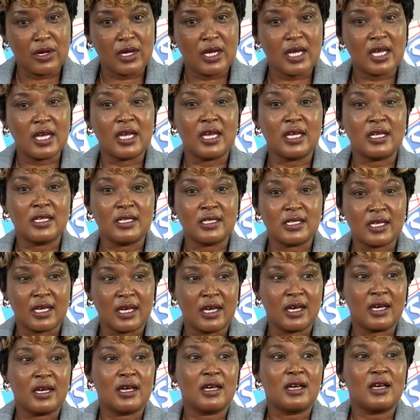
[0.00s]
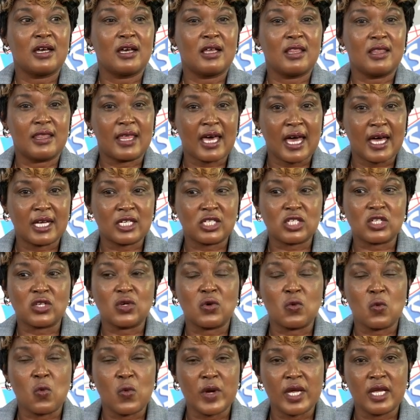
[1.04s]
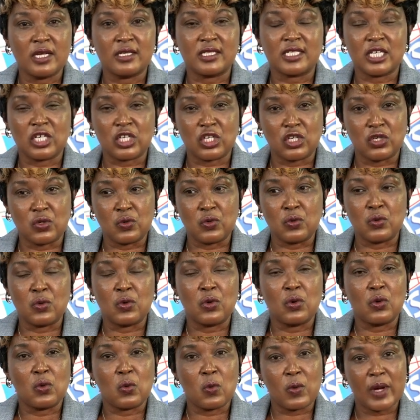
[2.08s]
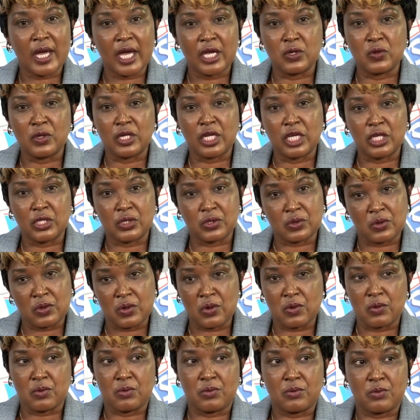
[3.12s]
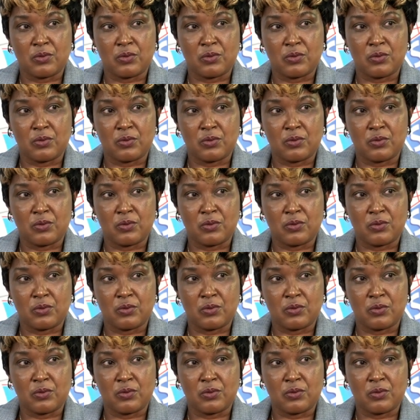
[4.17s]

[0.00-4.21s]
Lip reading: and that will take you where you need to go.